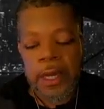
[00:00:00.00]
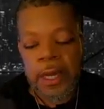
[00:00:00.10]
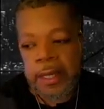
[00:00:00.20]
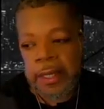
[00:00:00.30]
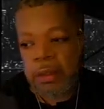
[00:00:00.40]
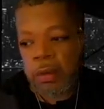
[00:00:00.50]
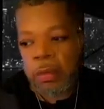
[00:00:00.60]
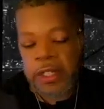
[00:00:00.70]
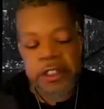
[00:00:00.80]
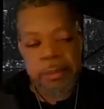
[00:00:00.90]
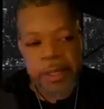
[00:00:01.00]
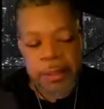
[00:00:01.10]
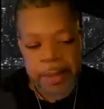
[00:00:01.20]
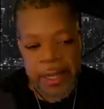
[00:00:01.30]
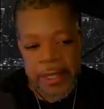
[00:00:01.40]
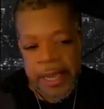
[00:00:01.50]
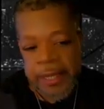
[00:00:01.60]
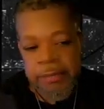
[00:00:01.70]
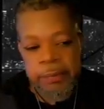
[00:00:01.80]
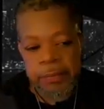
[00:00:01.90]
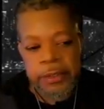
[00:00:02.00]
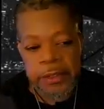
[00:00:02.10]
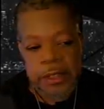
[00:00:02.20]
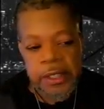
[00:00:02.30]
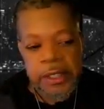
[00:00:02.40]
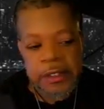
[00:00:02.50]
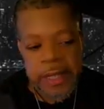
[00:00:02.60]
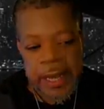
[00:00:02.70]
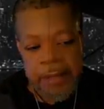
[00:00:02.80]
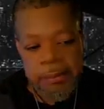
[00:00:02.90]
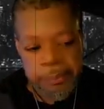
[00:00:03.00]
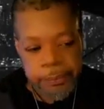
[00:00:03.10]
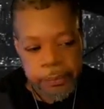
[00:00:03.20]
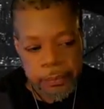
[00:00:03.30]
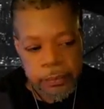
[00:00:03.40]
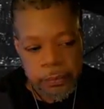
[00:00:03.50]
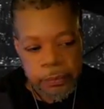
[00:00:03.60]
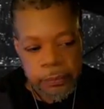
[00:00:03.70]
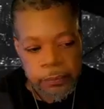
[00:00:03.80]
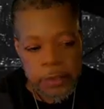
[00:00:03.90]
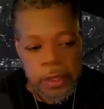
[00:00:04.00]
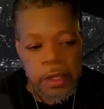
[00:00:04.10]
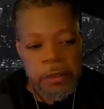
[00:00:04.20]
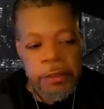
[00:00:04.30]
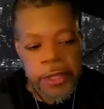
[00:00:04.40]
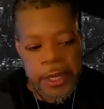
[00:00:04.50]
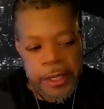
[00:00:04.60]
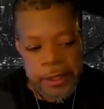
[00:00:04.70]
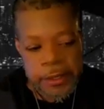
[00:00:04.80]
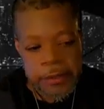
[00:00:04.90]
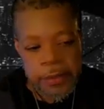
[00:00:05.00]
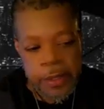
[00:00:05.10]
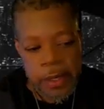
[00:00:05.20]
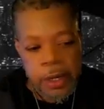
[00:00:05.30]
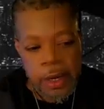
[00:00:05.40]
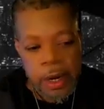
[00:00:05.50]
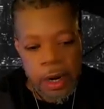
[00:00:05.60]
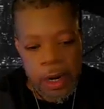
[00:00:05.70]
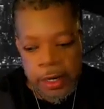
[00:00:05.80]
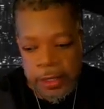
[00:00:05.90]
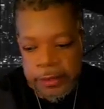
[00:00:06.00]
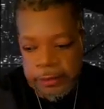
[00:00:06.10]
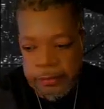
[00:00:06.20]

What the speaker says: And what is meant by that is that there are